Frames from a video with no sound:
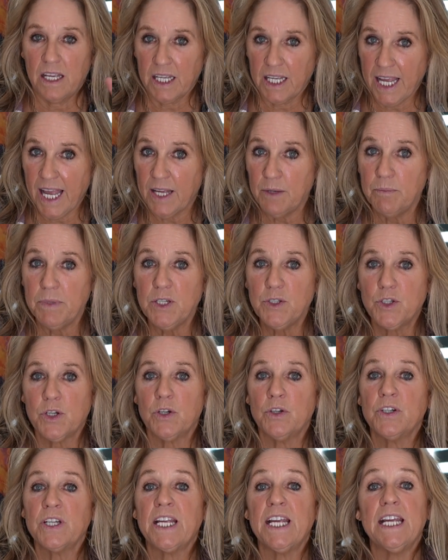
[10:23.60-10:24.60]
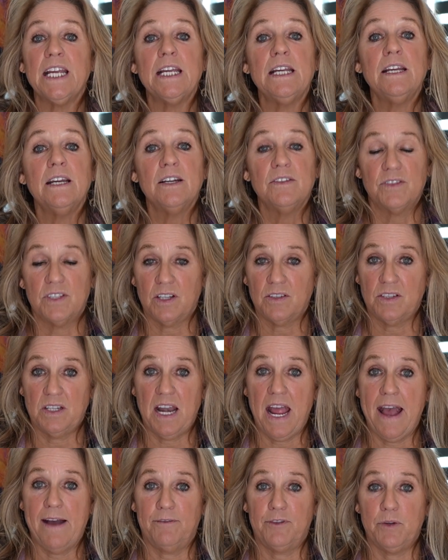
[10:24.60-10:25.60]
Can be turnkey, doesn't
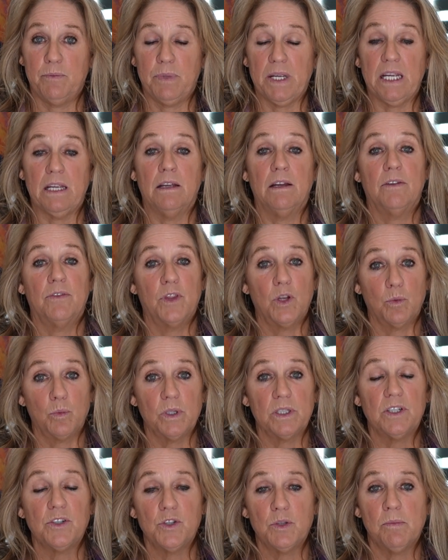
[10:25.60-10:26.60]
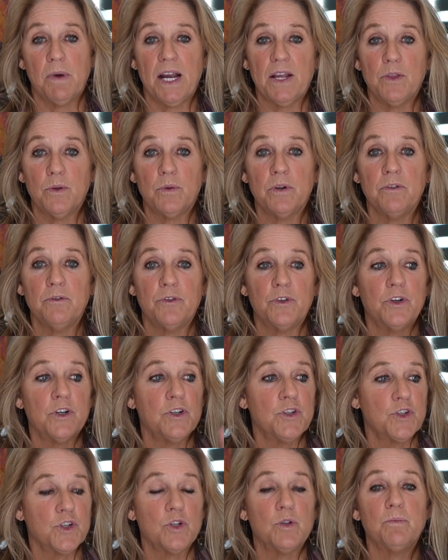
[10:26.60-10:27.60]
have to be. They're willing to buy their own
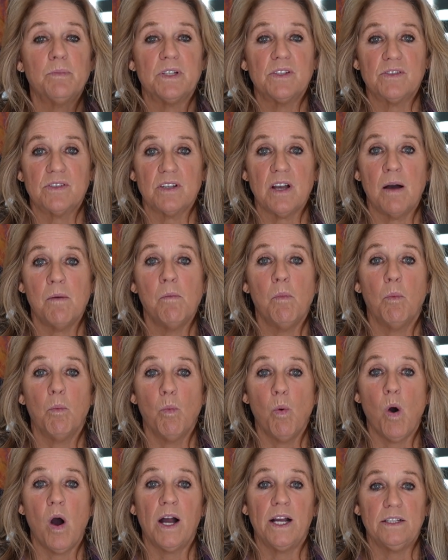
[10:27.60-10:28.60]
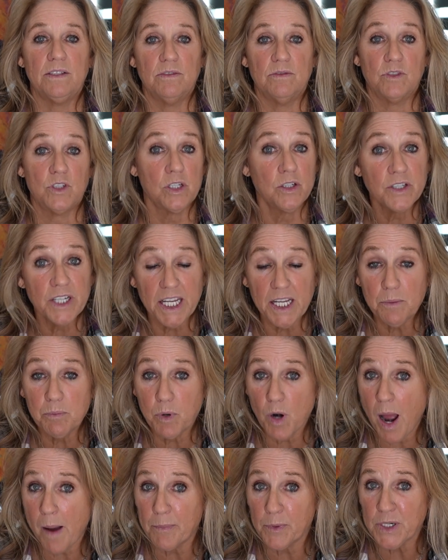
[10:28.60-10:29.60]
furniture, but some want turnkey
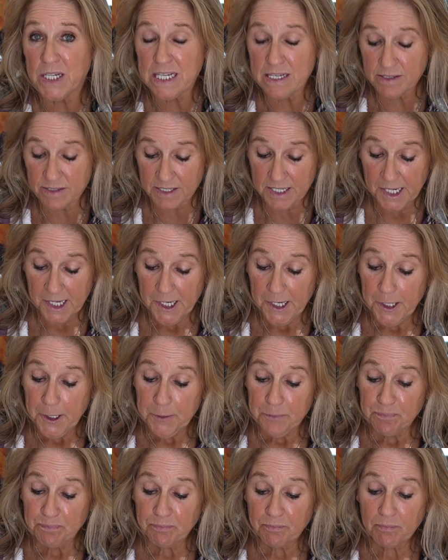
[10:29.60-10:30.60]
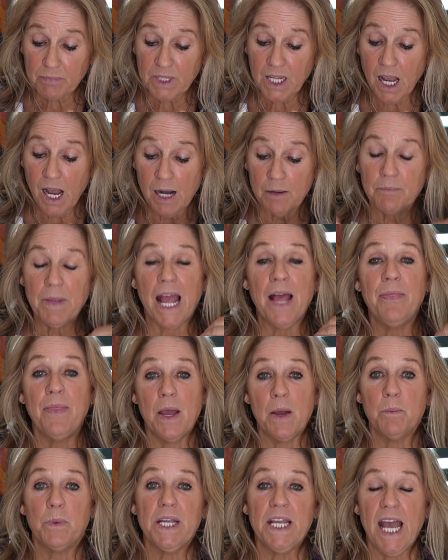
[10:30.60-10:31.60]
properties. And
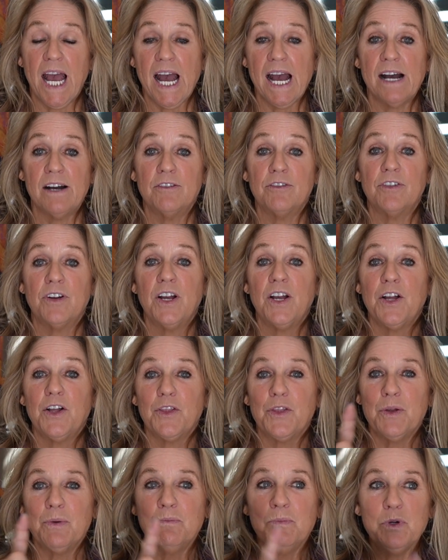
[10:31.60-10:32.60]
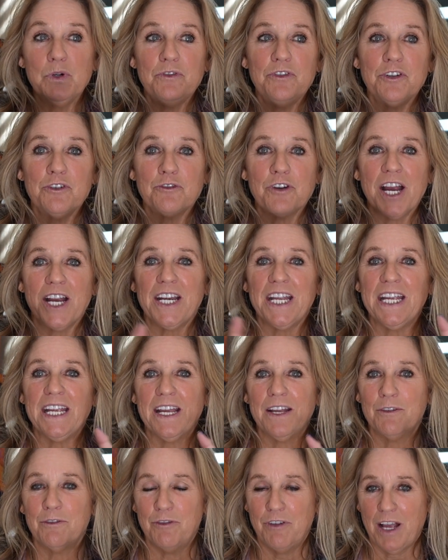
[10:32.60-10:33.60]
then we have the move-in ready
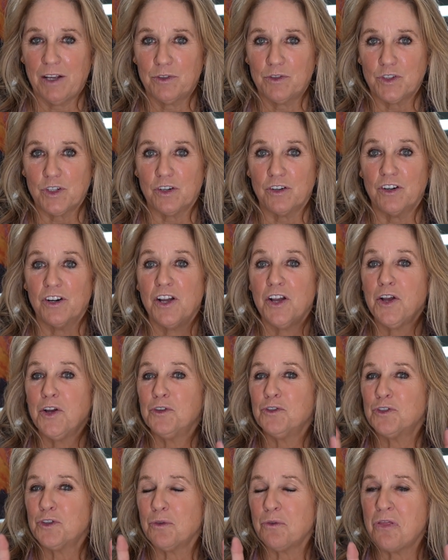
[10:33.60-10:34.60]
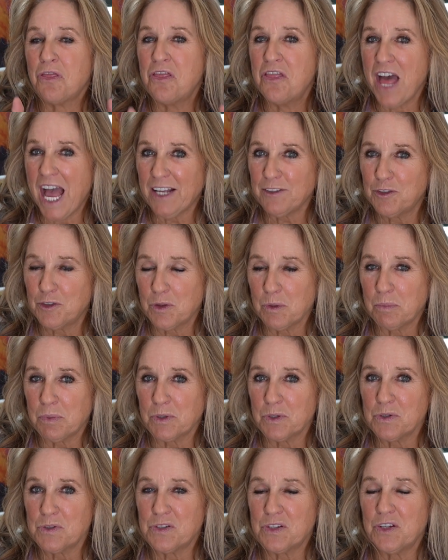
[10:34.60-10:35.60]
investor. So that's the
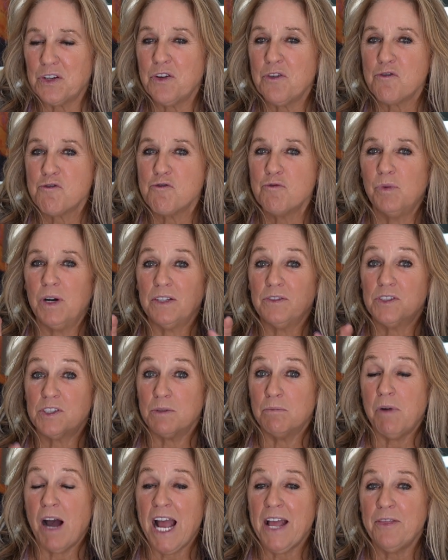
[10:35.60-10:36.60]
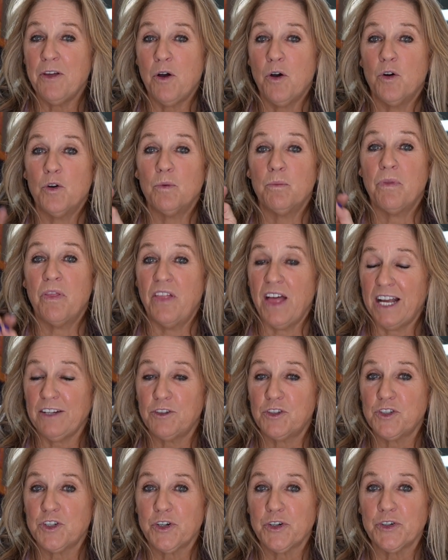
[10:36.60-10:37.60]
person who wants to buy the home.
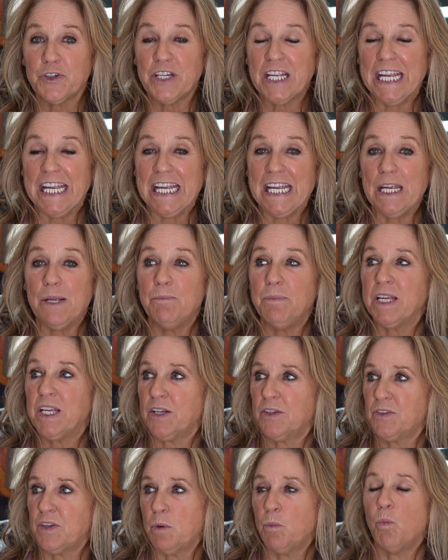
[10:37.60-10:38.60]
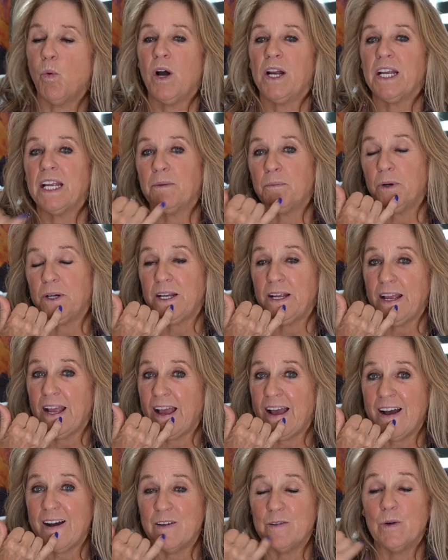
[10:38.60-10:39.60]
That's turnkey because they want to put it
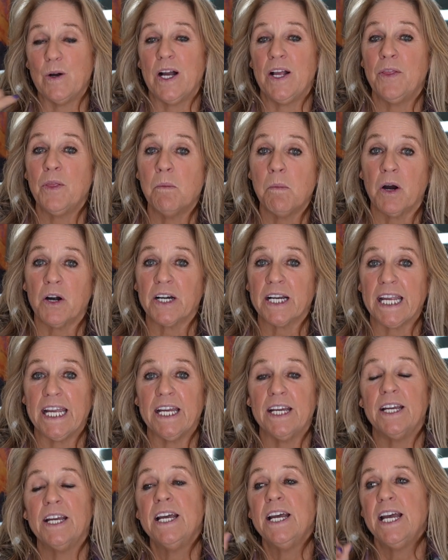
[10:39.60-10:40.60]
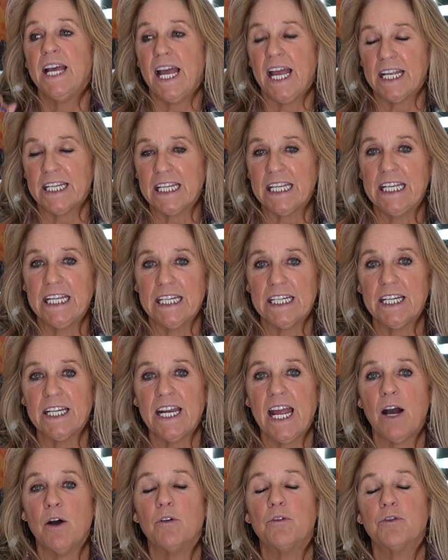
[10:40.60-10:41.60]
out in the market and get it
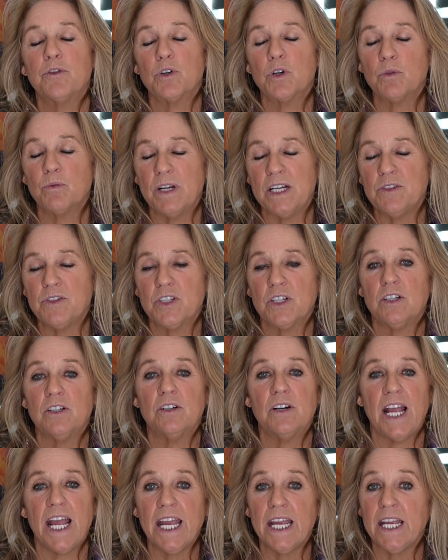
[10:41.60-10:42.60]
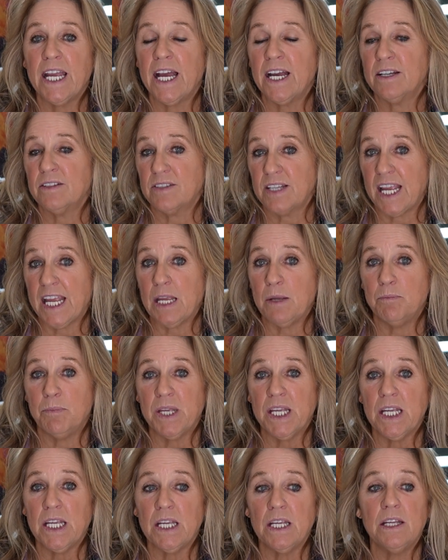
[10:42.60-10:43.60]
out for rental
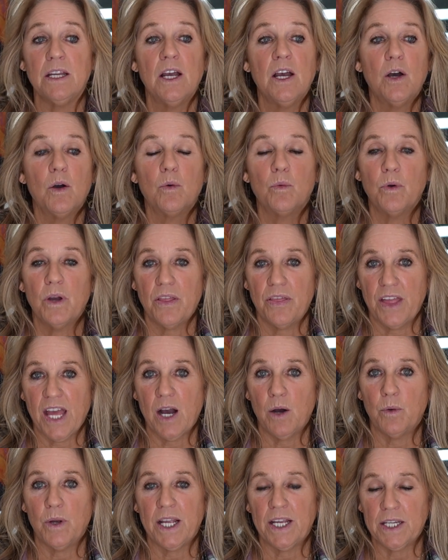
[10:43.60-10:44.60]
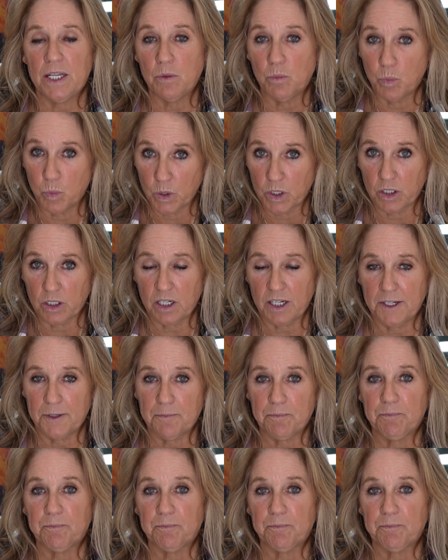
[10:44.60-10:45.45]
ASAP without any work